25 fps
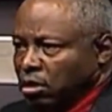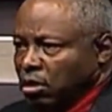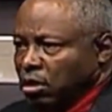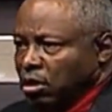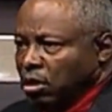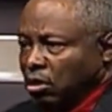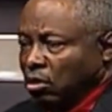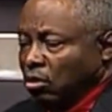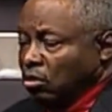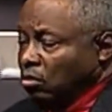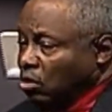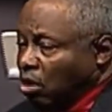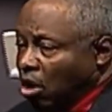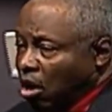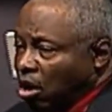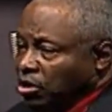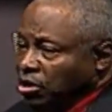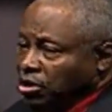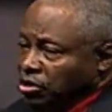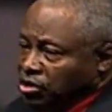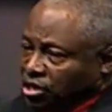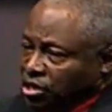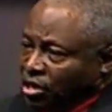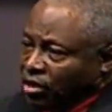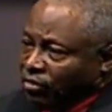Don't call
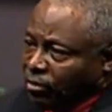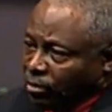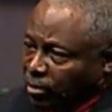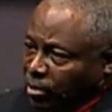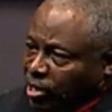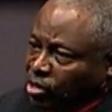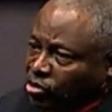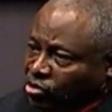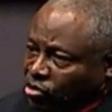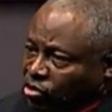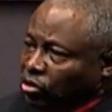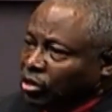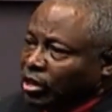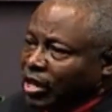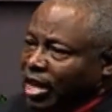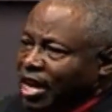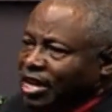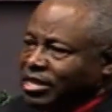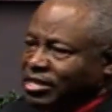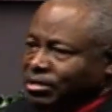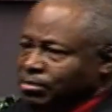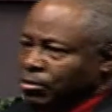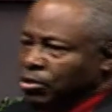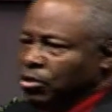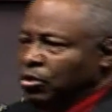yourself a minister of the
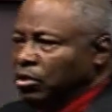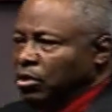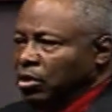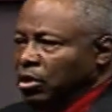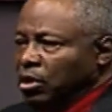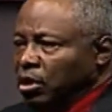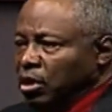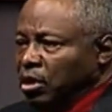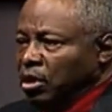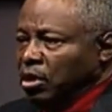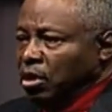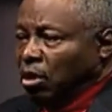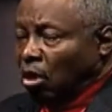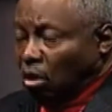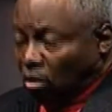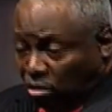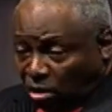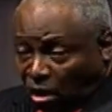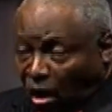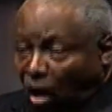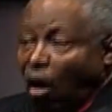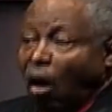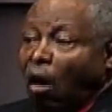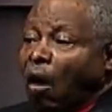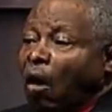gospel or
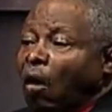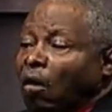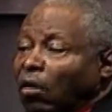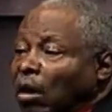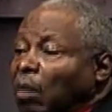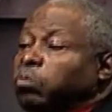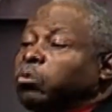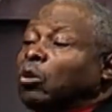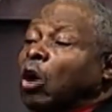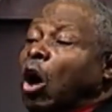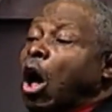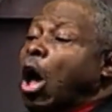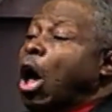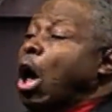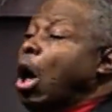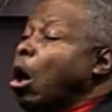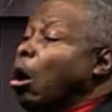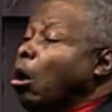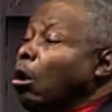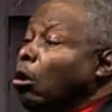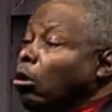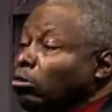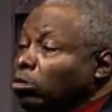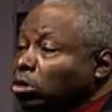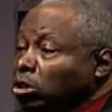call, I'm
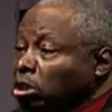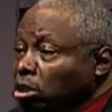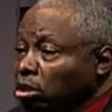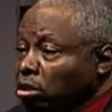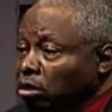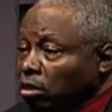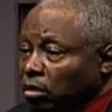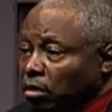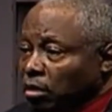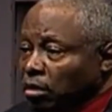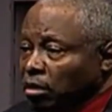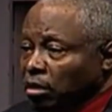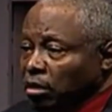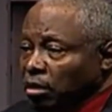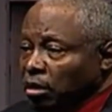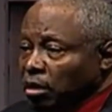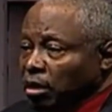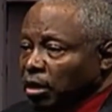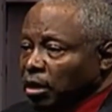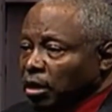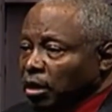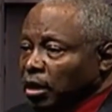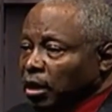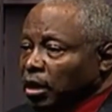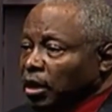called.
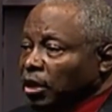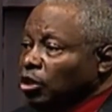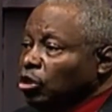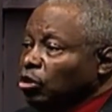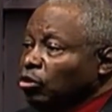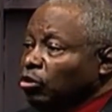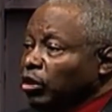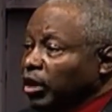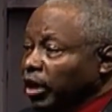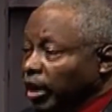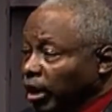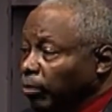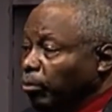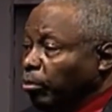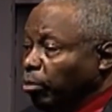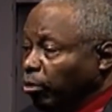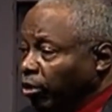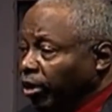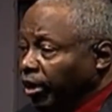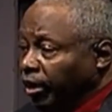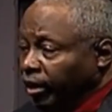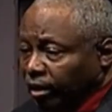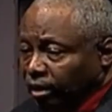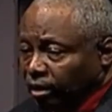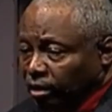And you can't pray.
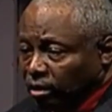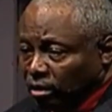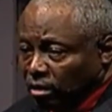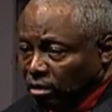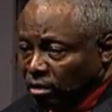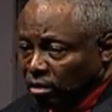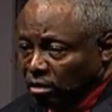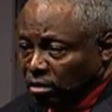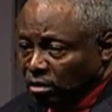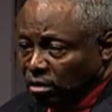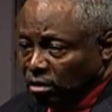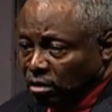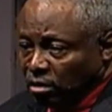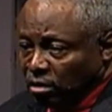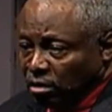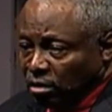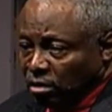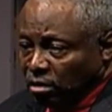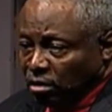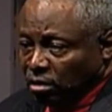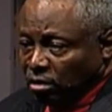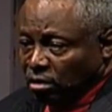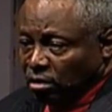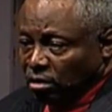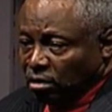
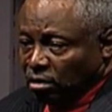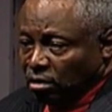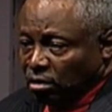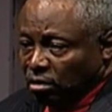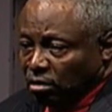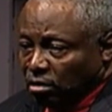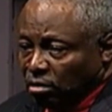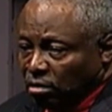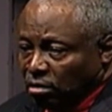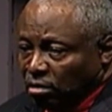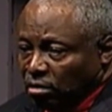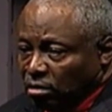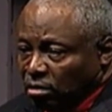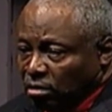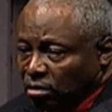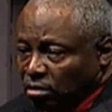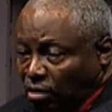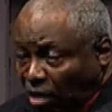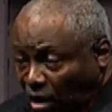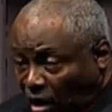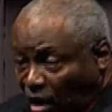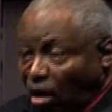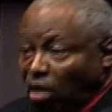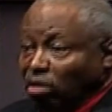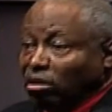Amen.
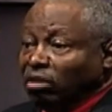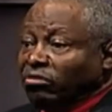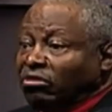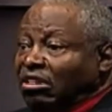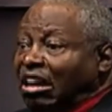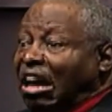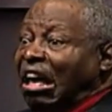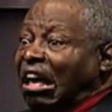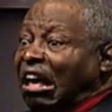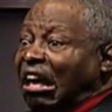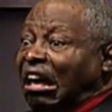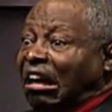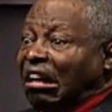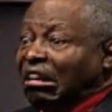Call of God.